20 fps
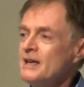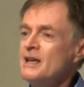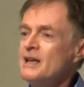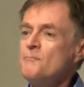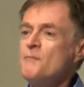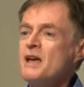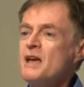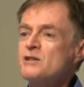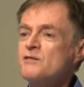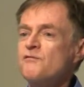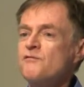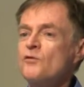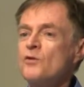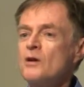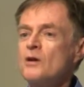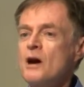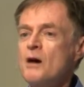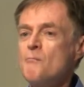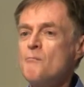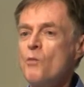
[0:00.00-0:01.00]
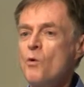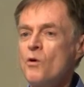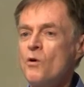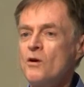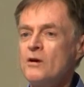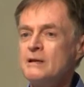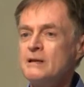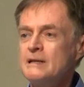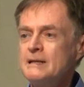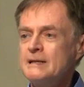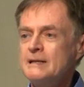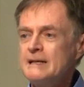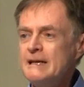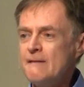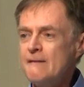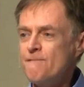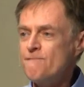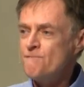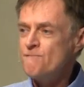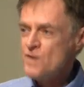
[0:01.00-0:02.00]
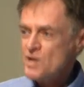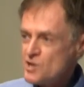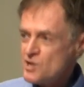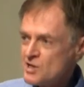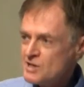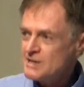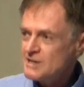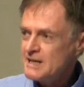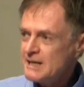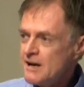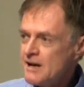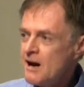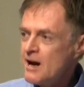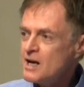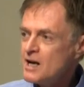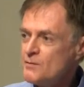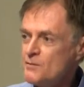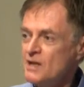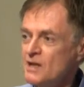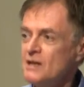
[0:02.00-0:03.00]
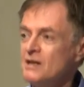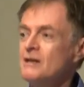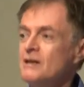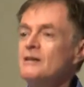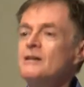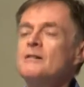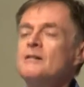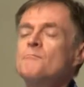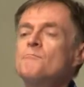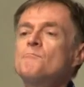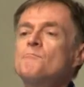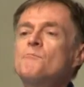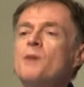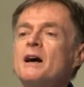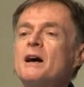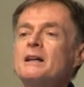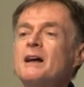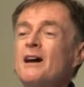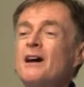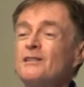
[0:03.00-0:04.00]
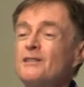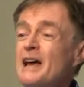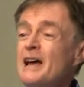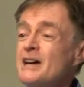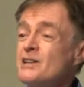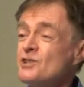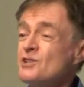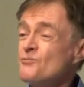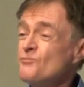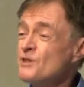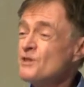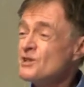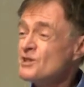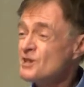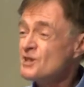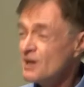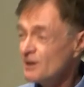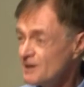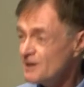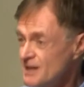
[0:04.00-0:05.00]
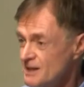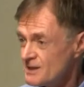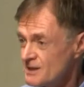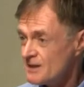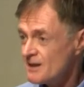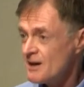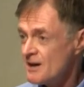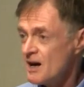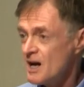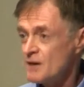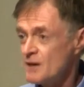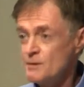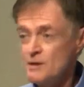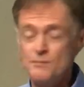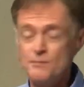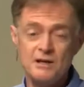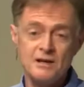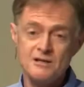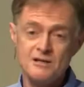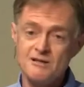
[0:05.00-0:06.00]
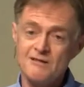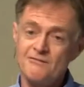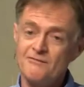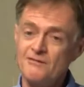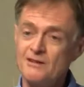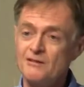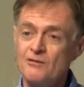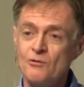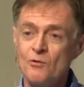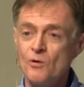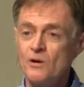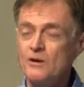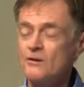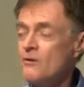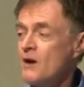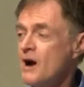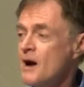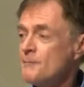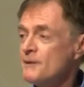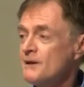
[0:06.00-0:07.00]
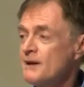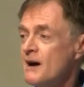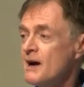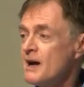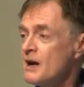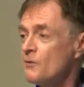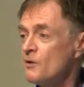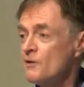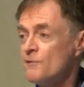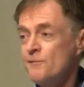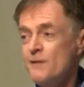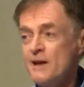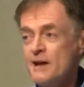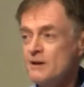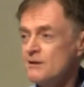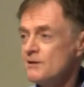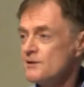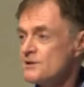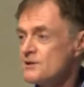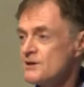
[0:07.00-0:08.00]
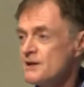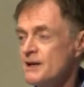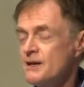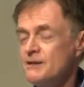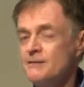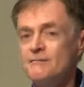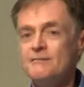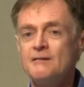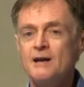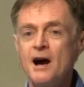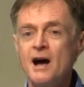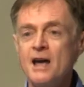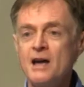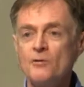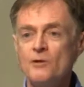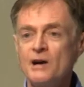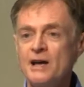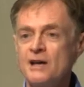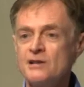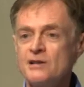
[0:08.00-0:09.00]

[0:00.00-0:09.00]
It makes for a more efficient economy, but a less resilient economy, because if the corn crop in Iowa fails, then Iowa